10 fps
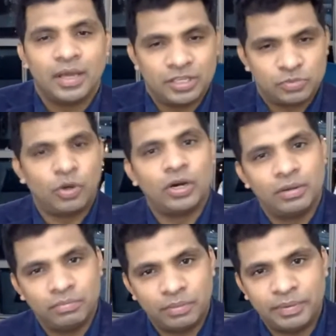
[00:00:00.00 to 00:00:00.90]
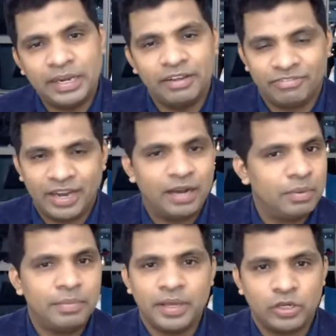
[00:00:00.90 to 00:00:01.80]
a small PDF file,
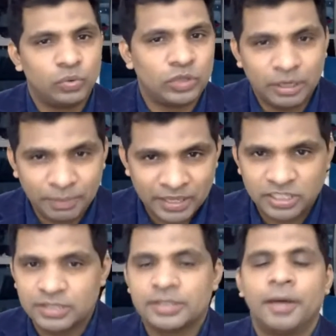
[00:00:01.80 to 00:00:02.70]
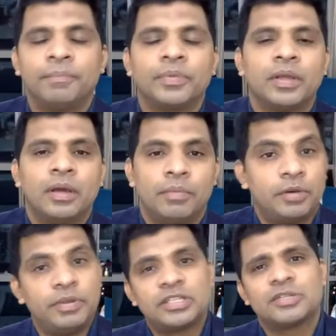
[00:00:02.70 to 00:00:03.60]
maybe 2-3 pages.
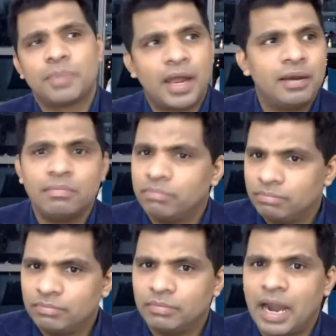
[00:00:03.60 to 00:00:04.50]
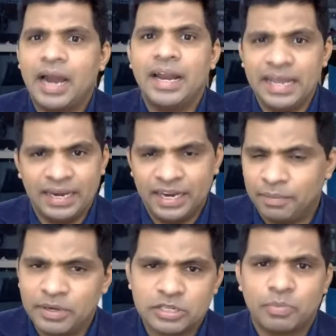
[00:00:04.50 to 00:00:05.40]
But business plan, ideally,
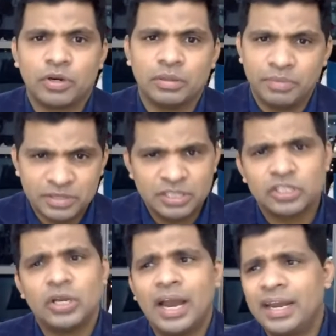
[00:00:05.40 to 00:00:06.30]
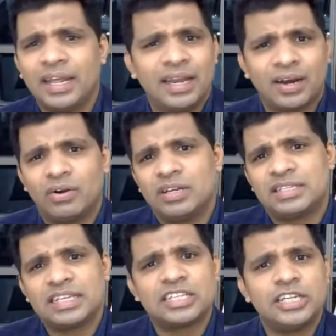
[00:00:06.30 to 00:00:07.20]
depends upon the business. Ideally around
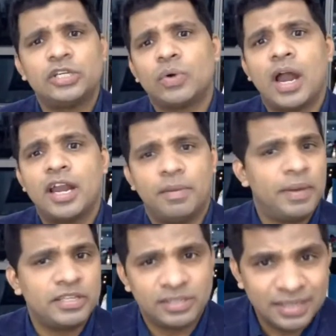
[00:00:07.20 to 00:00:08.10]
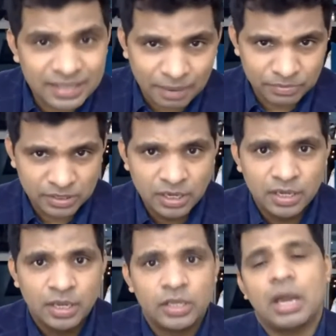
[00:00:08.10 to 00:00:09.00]
60 to 100 pages it comes.
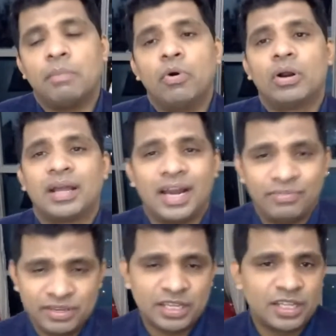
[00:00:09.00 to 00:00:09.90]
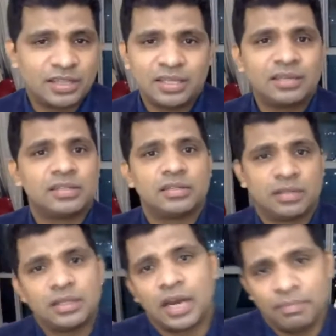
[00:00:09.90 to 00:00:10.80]
You have more graphic. Other thing is
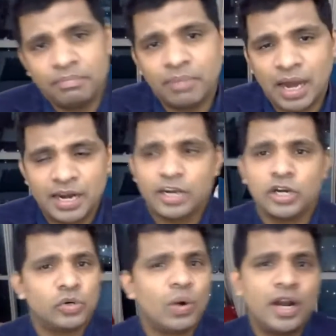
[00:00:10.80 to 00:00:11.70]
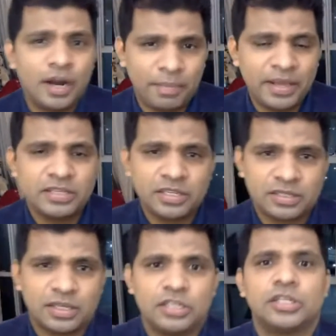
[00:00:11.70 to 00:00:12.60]
there are 100 to 200
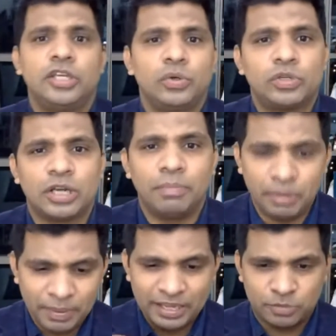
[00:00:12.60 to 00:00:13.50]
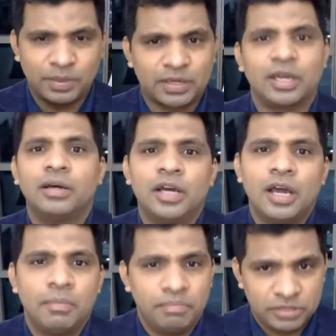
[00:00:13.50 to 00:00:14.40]
pages is the usual people expect a
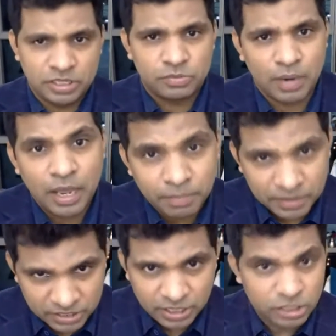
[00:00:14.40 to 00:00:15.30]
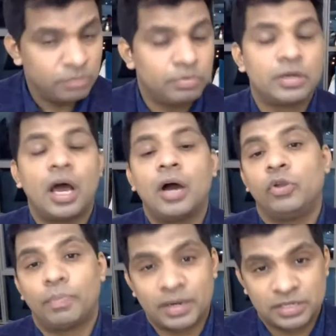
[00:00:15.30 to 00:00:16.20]
business plan presentation. How
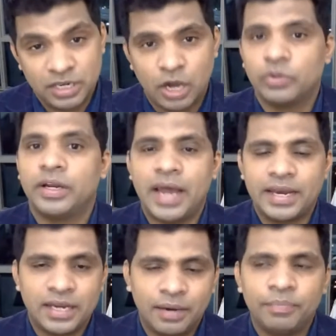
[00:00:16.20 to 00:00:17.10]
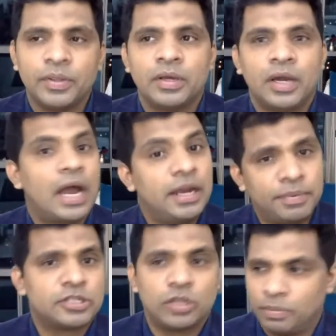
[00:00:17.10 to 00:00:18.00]
you present, how the data, and
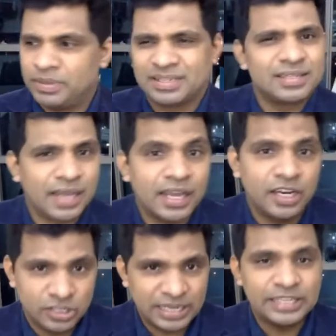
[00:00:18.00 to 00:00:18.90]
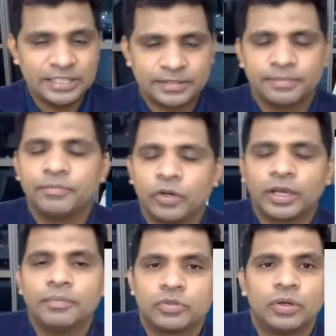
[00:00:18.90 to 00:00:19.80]
depends on the business. Again, it changes.
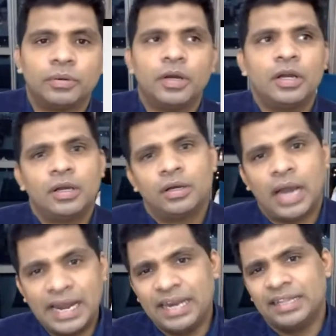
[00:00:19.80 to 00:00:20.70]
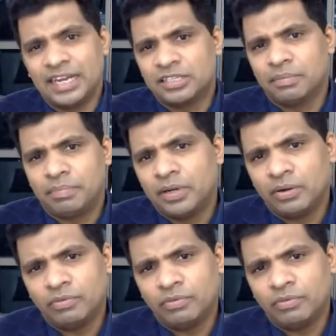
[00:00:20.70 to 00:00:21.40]
Okay, so ideally, that's 50